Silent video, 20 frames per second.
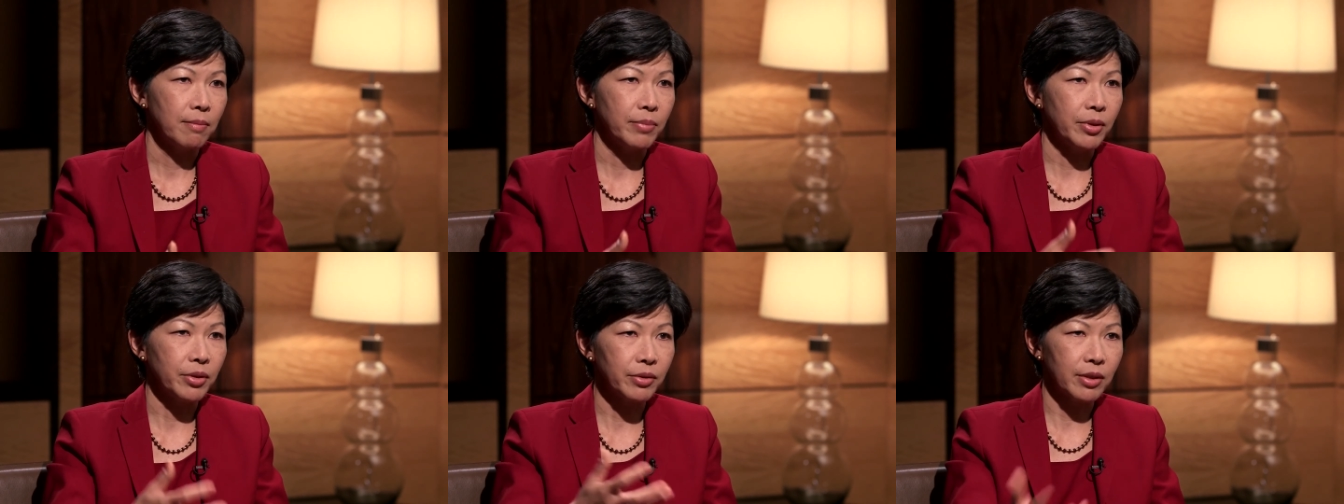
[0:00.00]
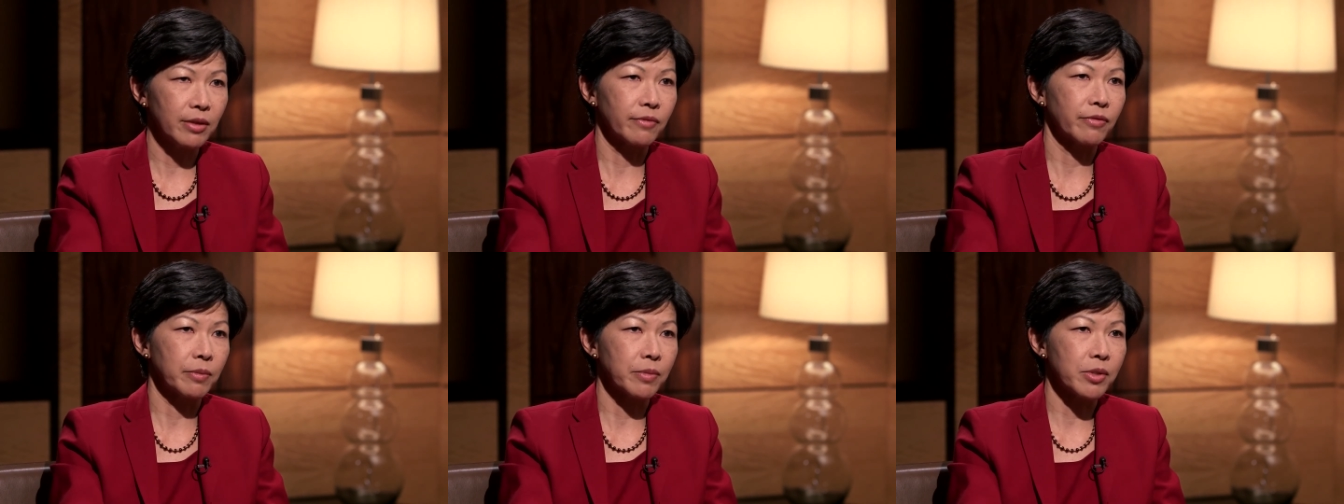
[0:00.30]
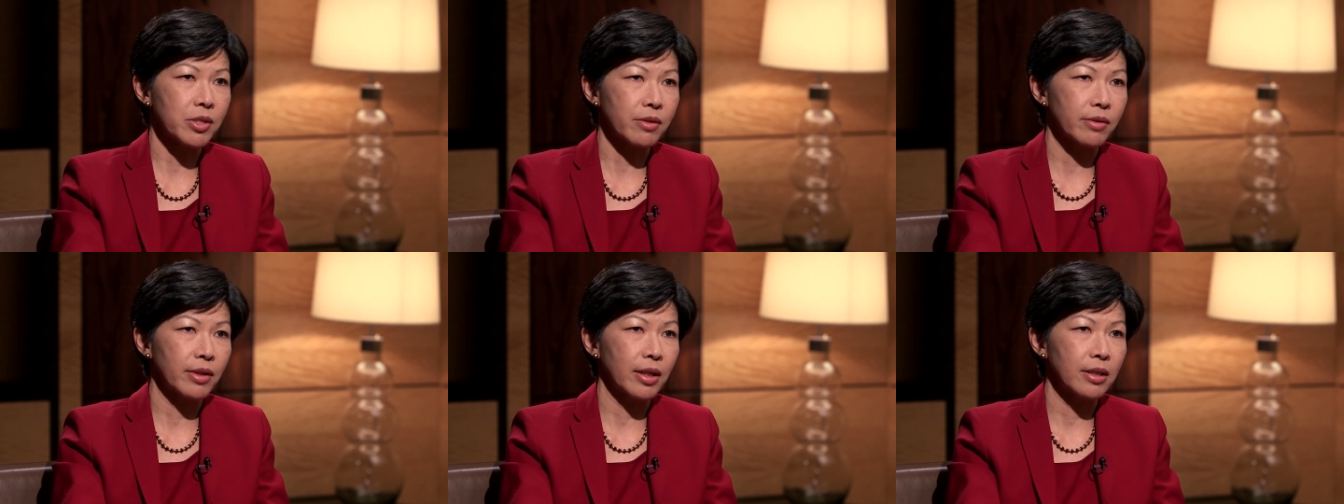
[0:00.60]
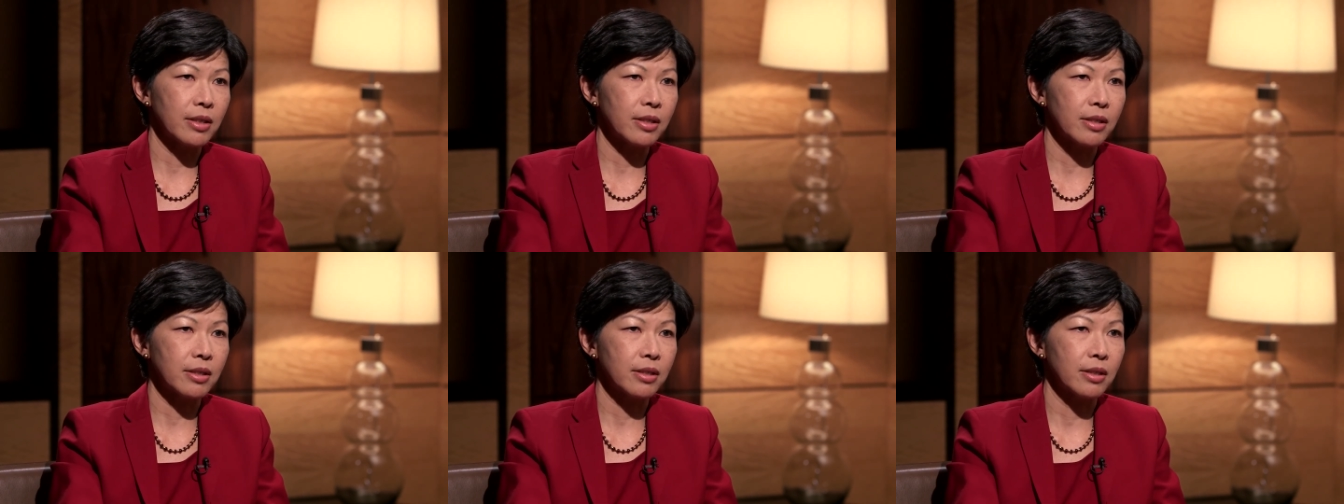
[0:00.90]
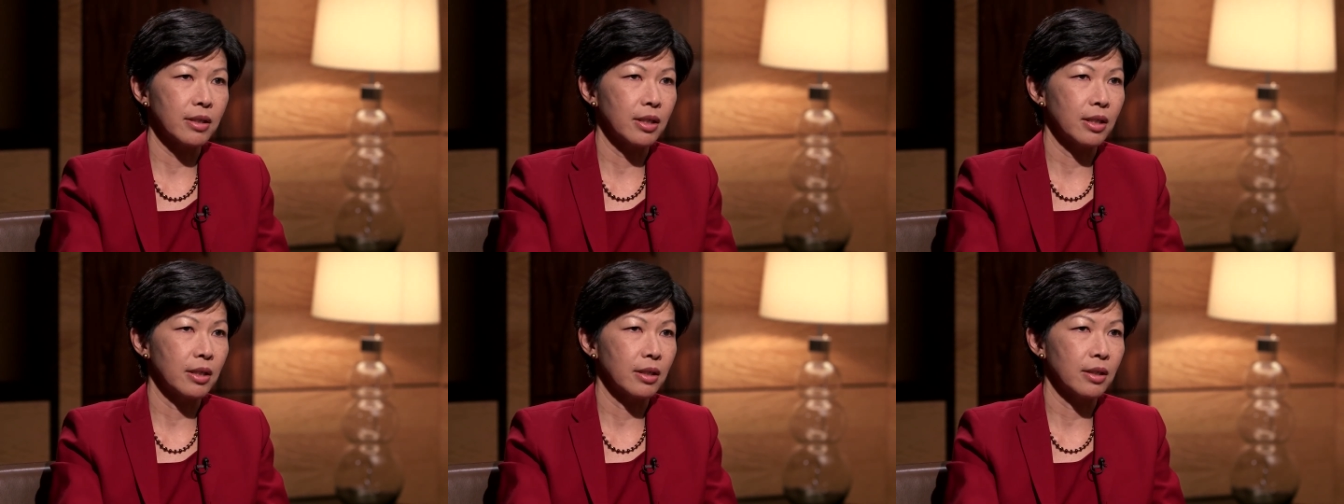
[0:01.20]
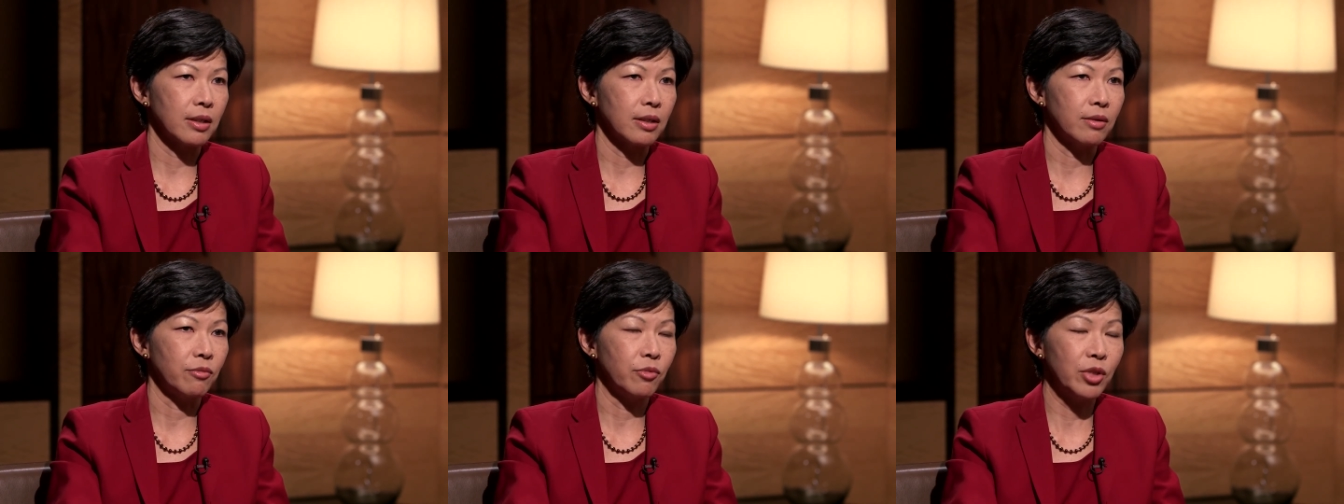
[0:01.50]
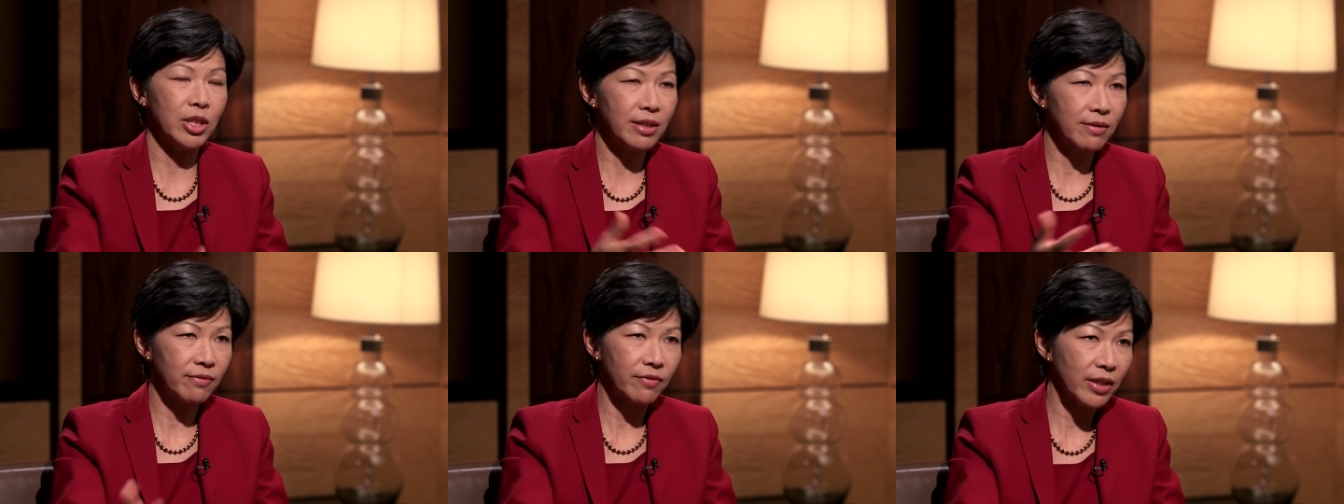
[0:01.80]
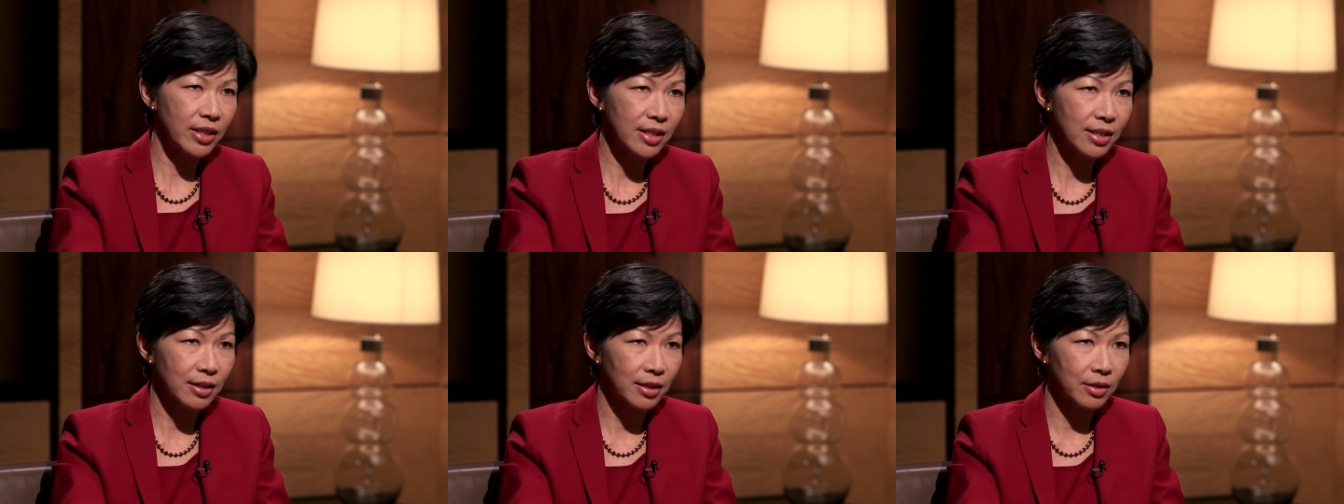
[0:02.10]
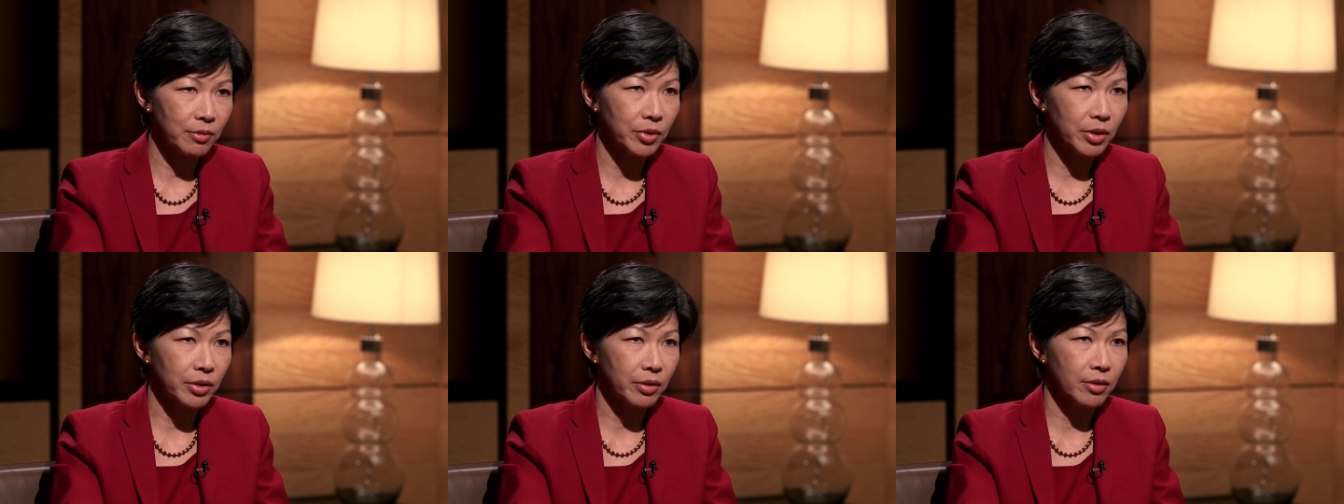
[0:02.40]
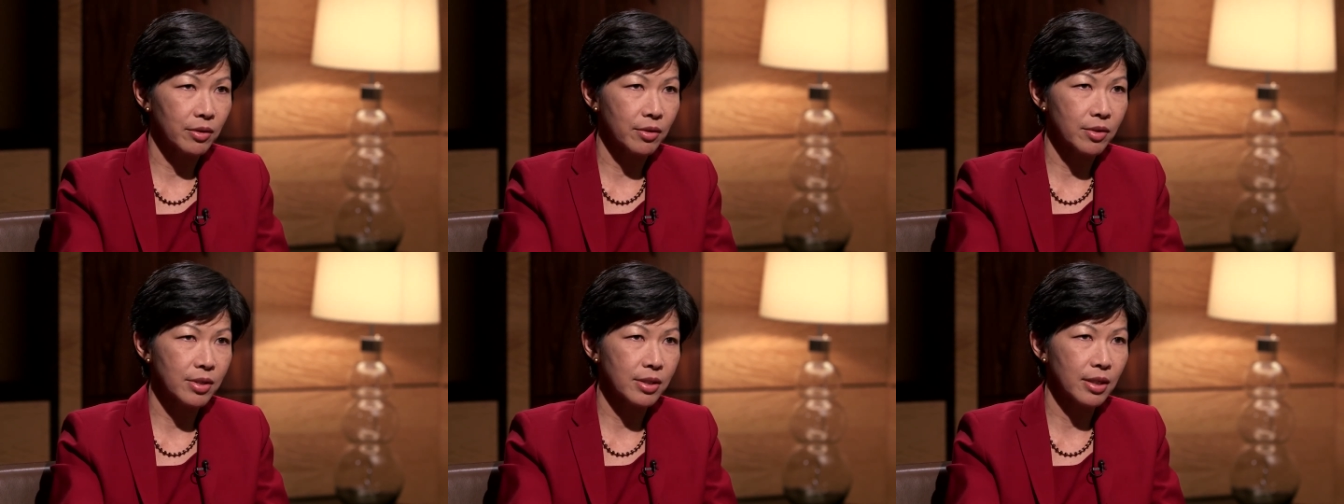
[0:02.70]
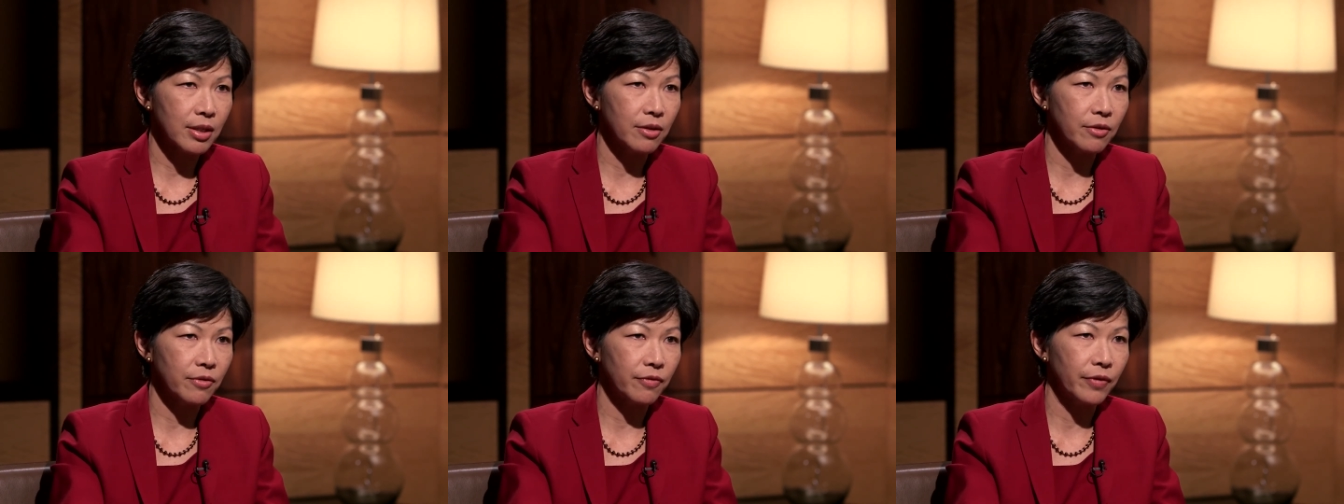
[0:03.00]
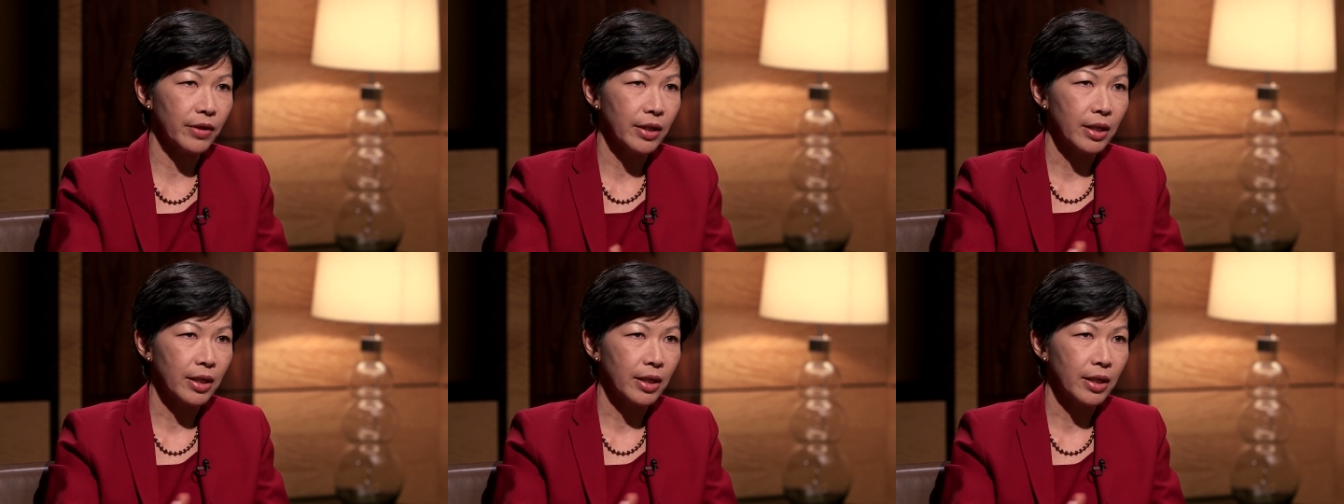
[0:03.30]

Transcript: building from scratch, uh, reinventing the wheel yourself,